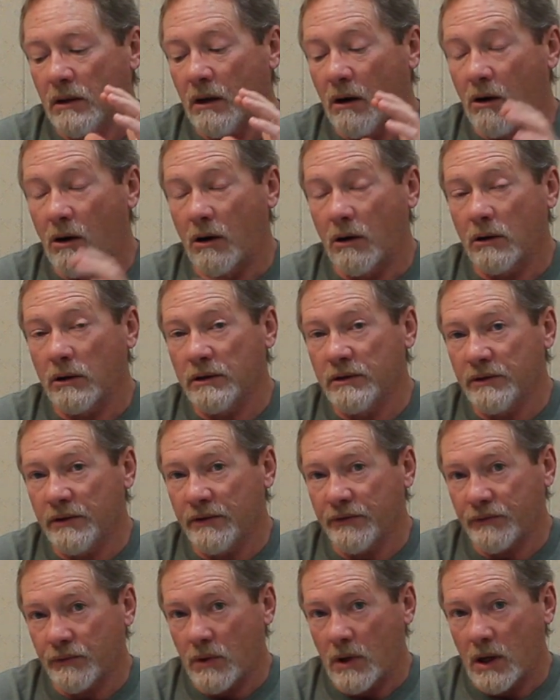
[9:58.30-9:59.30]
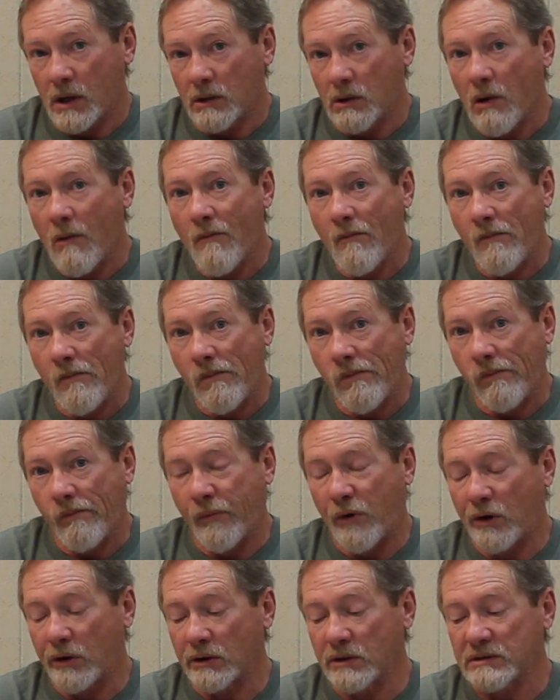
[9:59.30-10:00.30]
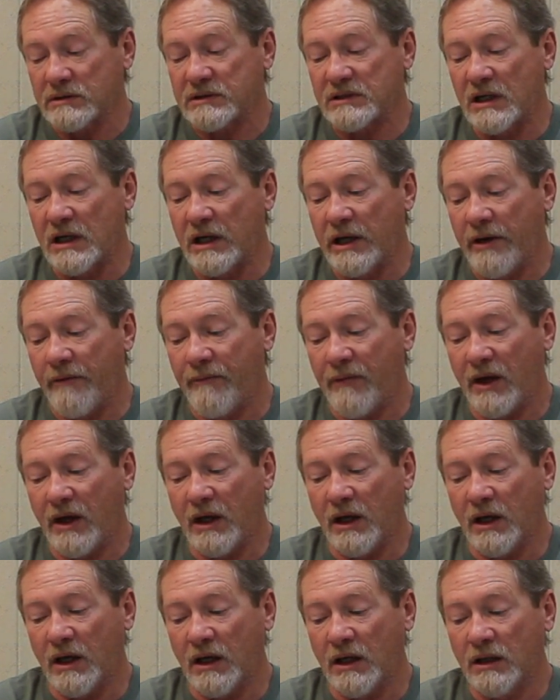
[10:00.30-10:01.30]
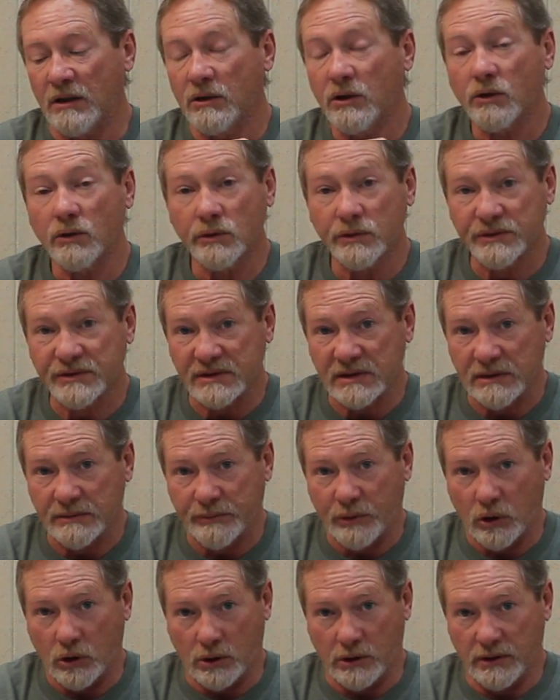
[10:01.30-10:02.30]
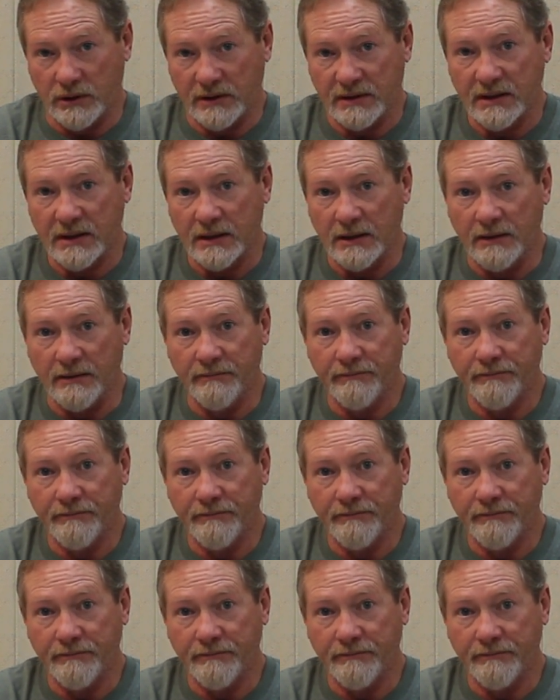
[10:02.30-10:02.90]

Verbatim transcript: hard in the throttle, part of the time and cruising part of the time.